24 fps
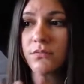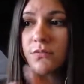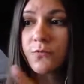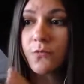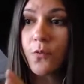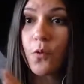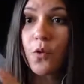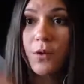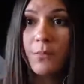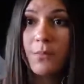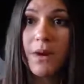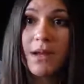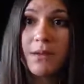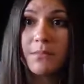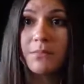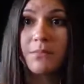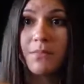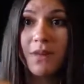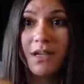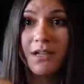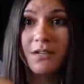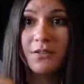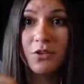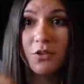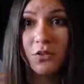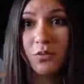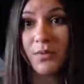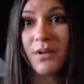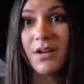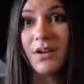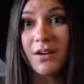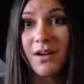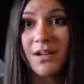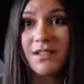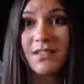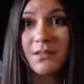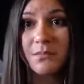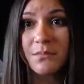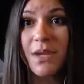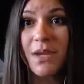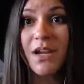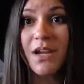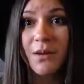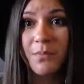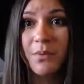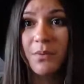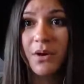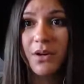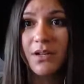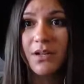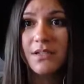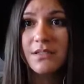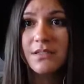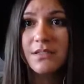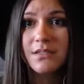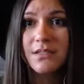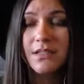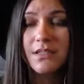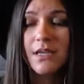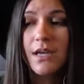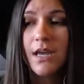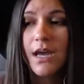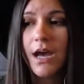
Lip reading: for my career as a makeup artist.